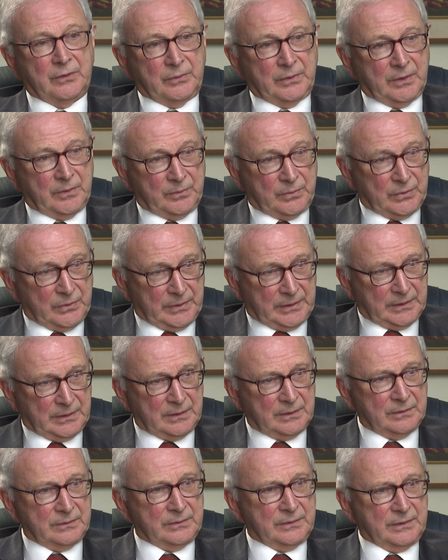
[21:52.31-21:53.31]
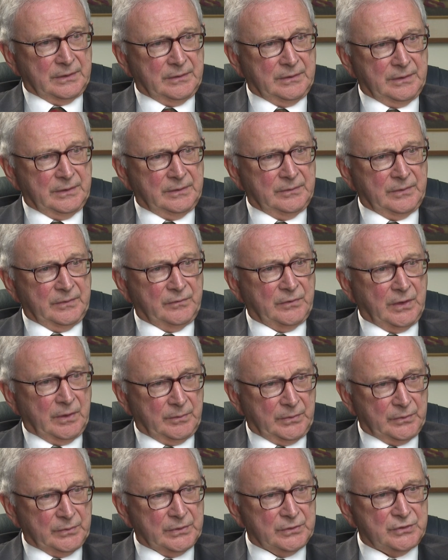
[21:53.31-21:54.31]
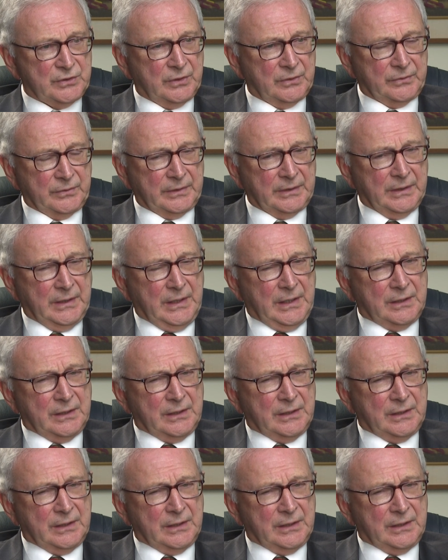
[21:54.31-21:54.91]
around parental involvement with the children,